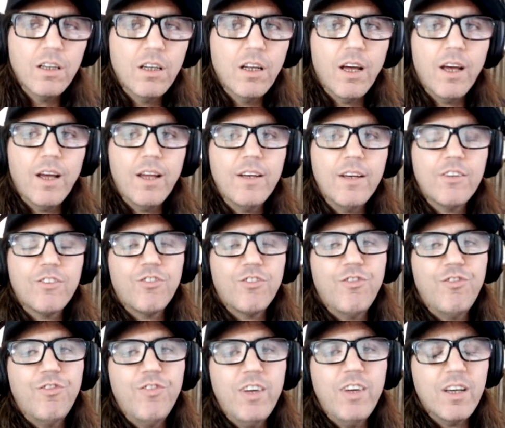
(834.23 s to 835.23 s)
Right? It's
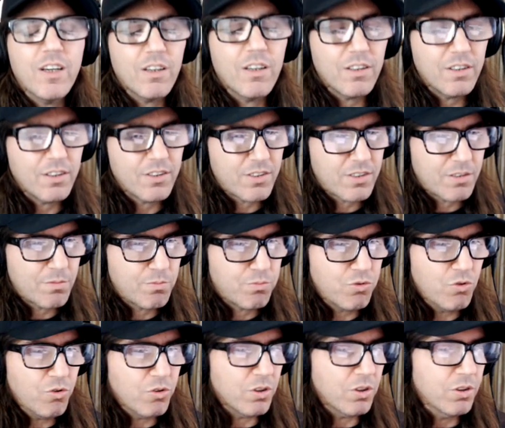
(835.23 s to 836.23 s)
fear. It's
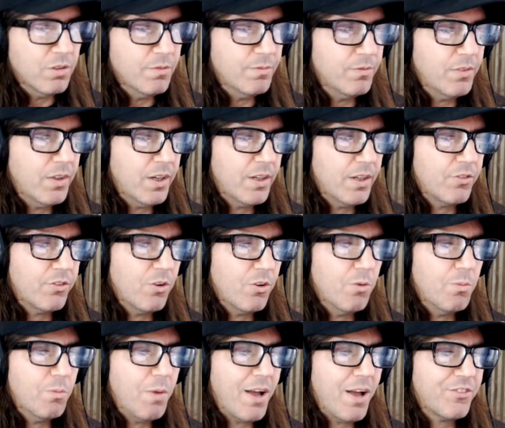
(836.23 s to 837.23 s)
brutal. Right? So
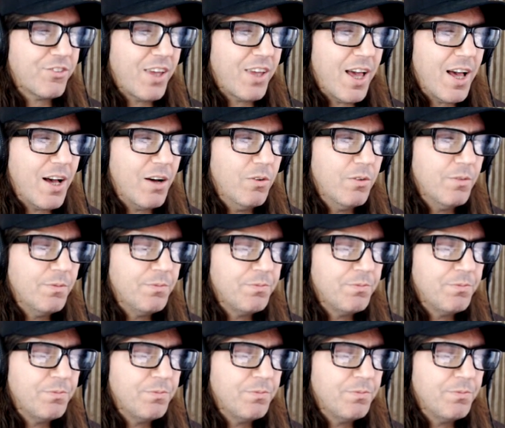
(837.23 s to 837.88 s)
Moscow.